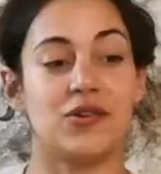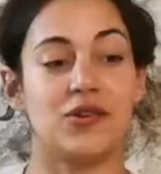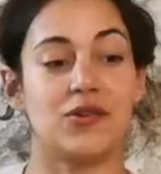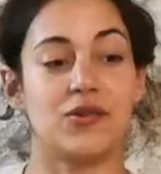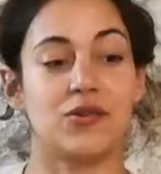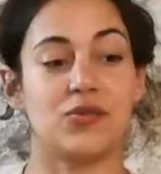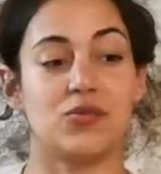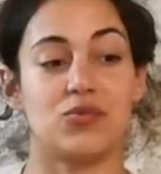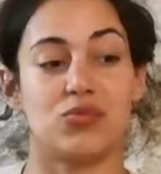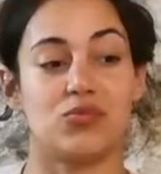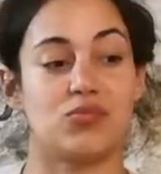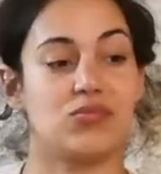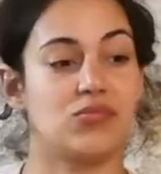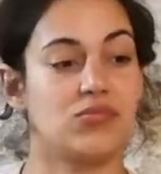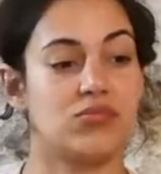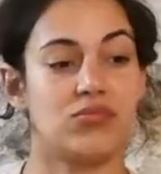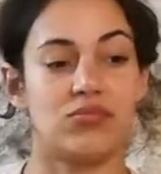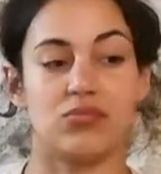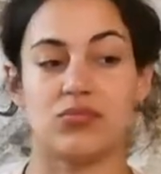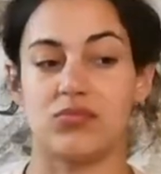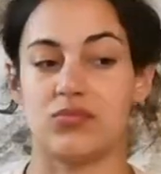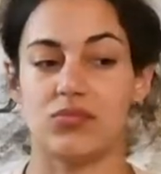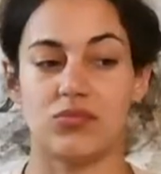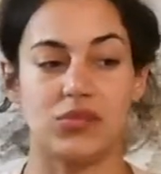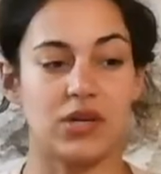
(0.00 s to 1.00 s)
know,
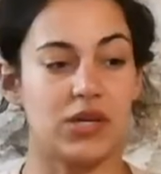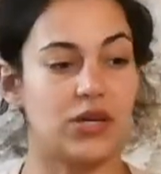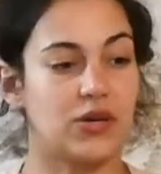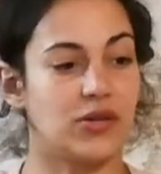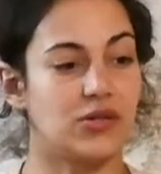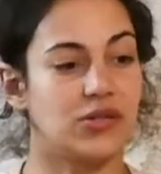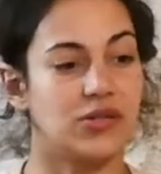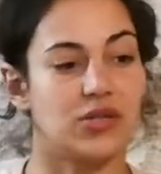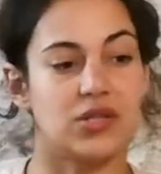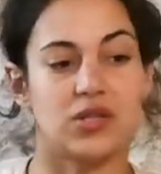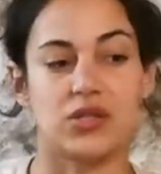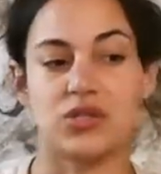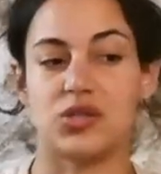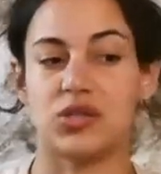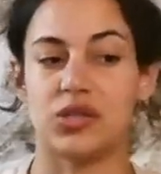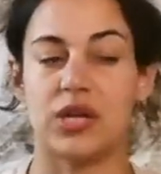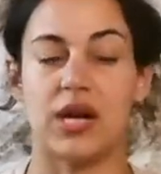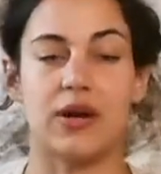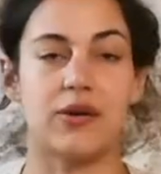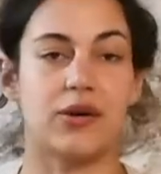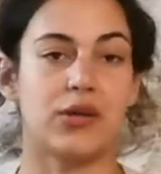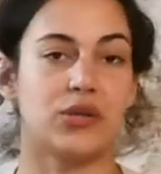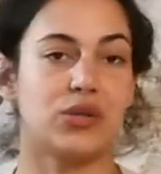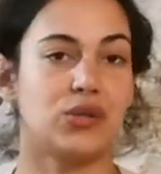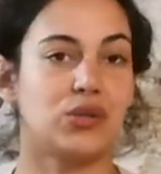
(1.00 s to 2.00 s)
we got to
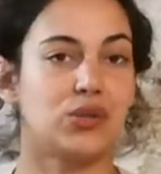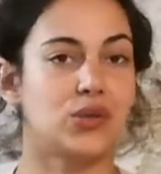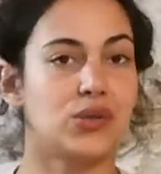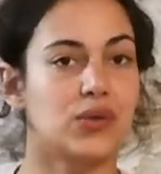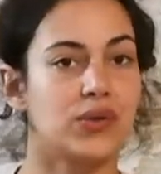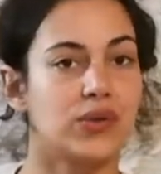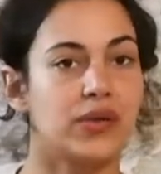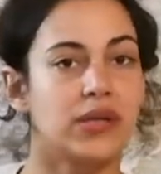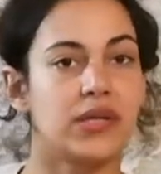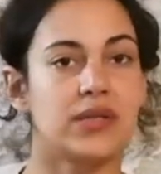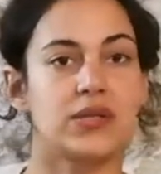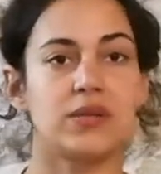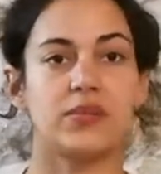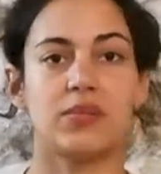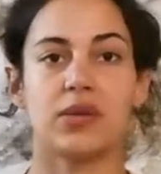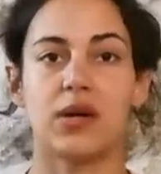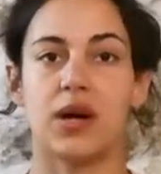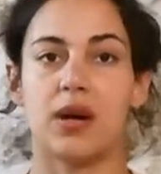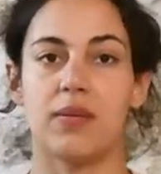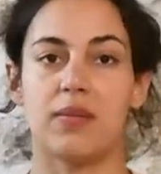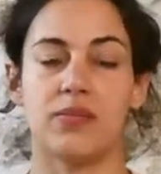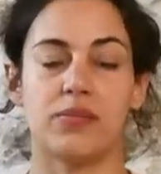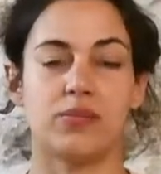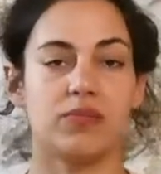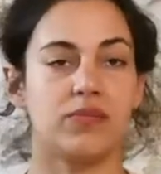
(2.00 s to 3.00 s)
share our stories
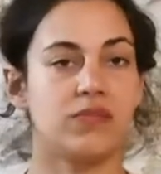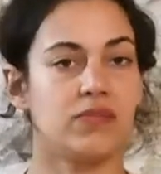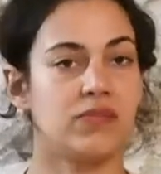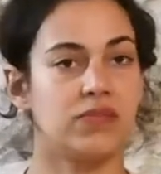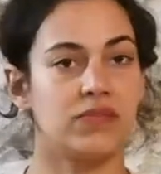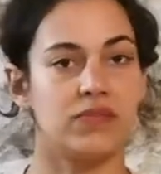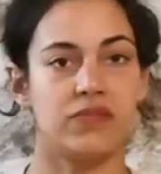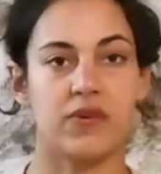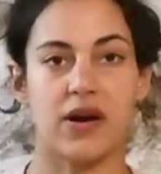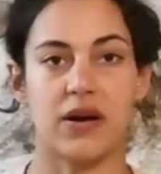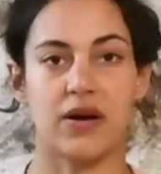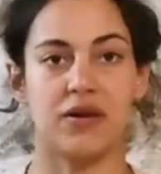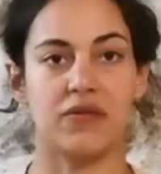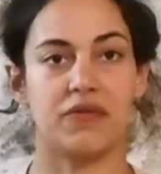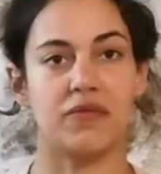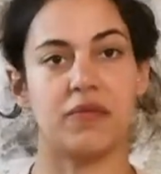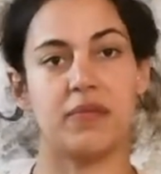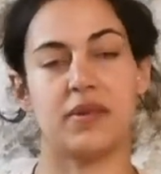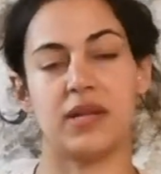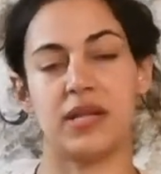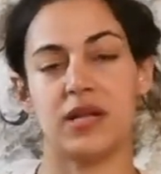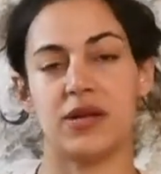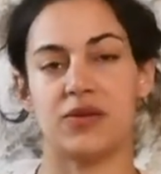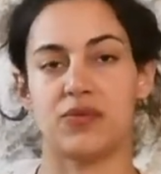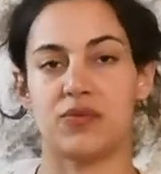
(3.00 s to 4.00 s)
and become very
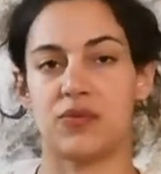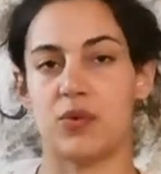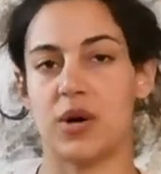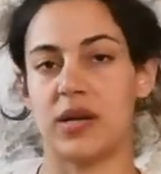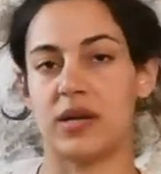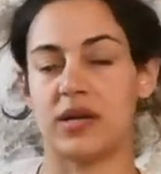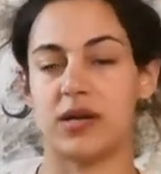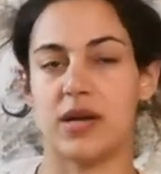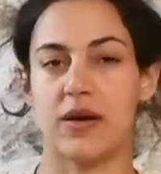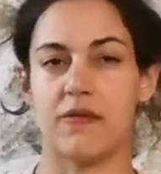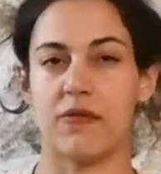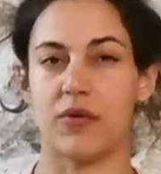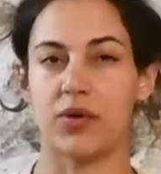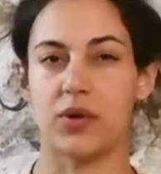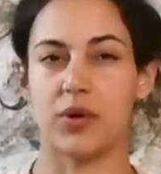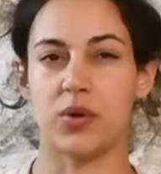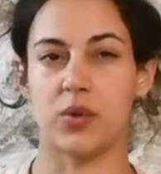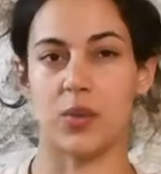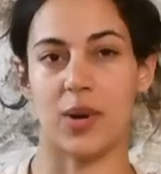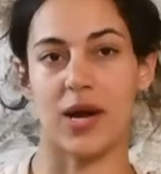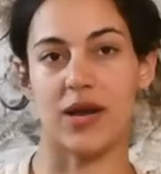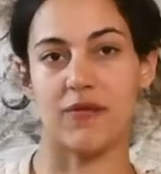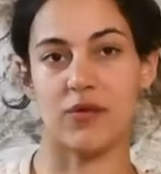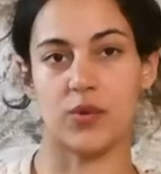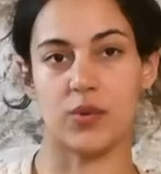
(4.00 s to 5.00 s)
familiar with one another
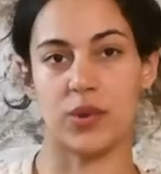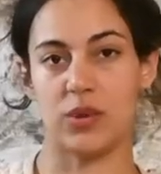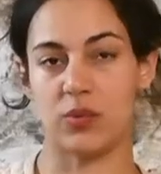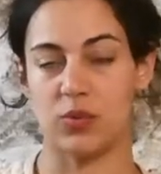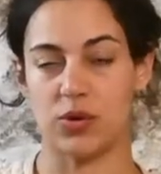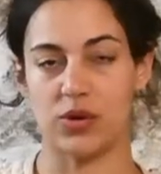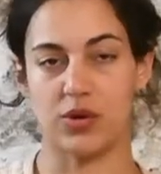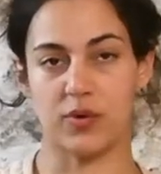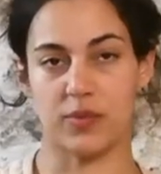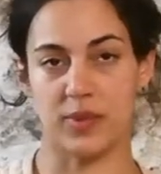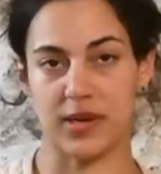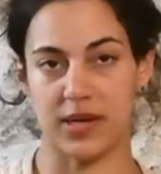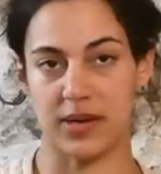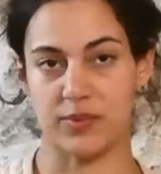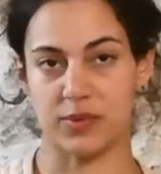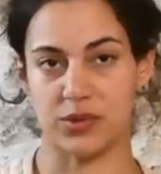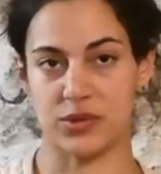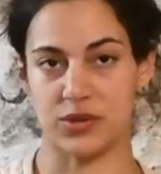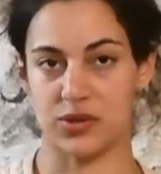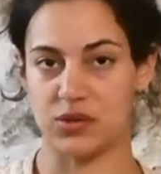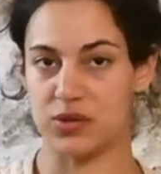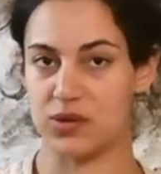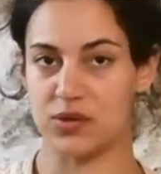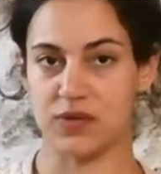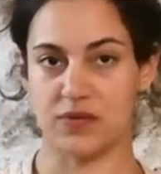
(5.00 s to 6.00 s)
in a way that we wouldn't have been
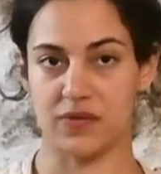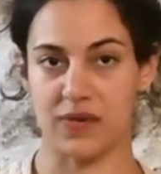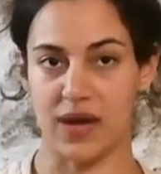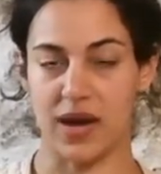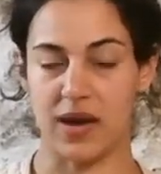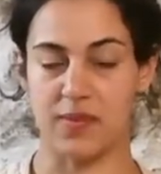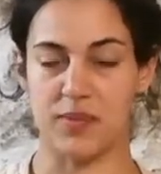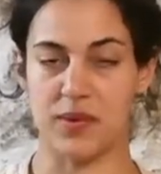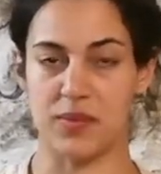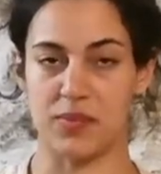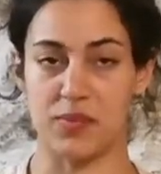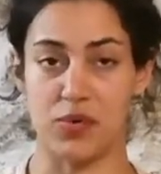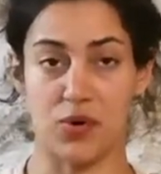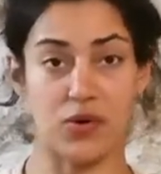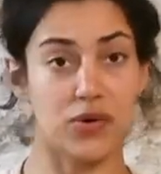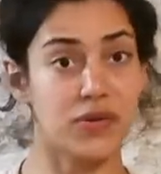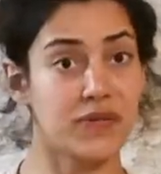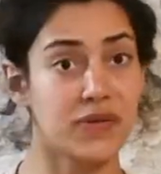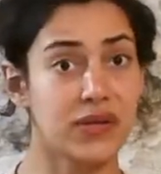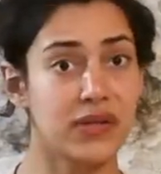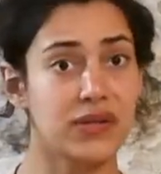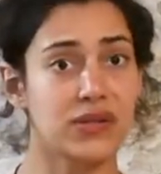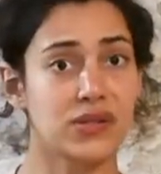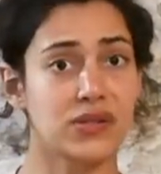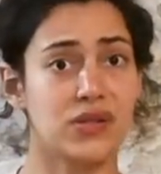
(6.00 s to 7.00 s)
able to do if there had been
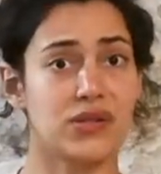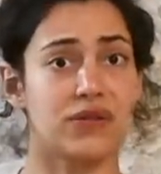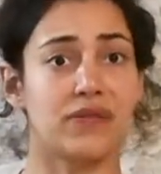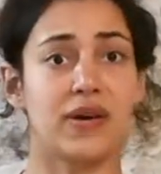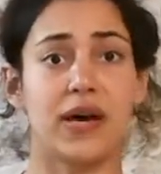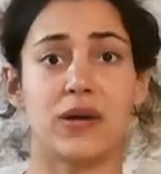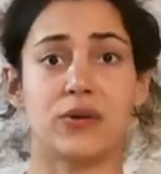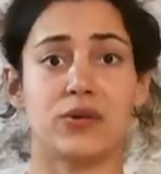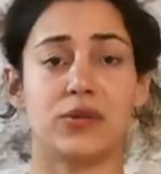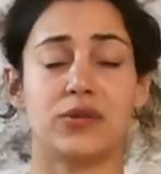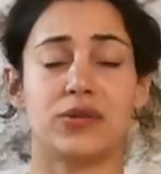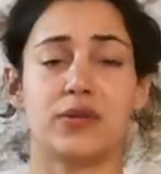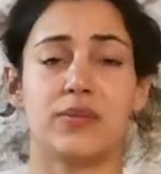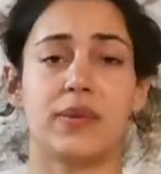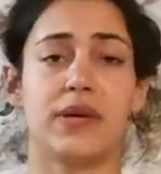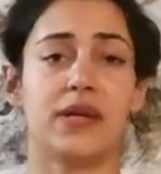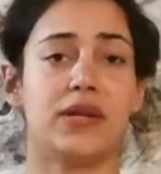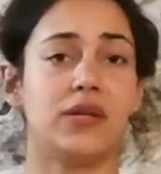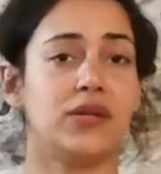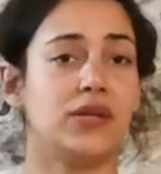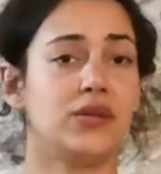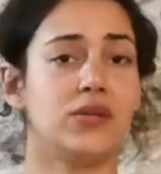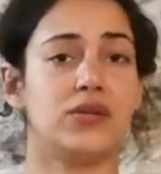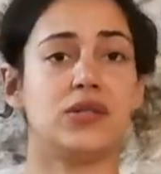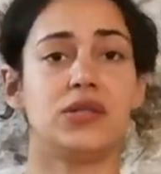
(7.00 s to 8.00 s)
more of us, so that also
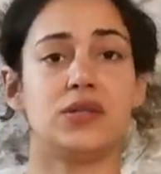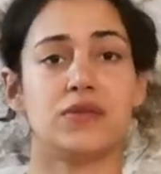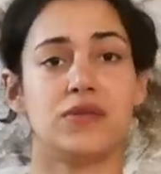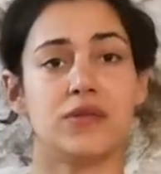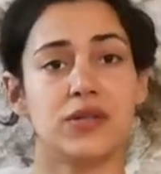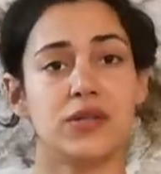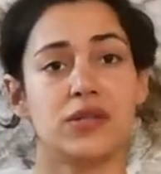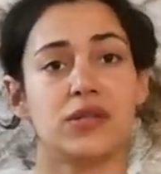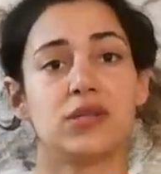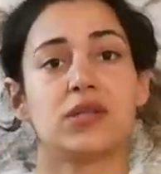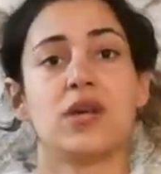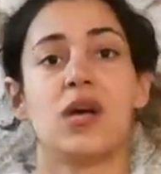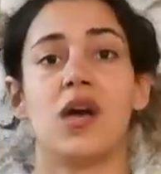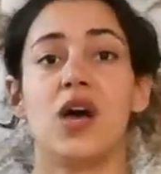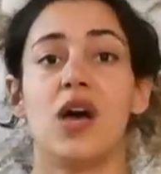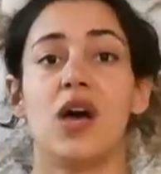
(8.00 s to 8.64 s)
made a huge difference.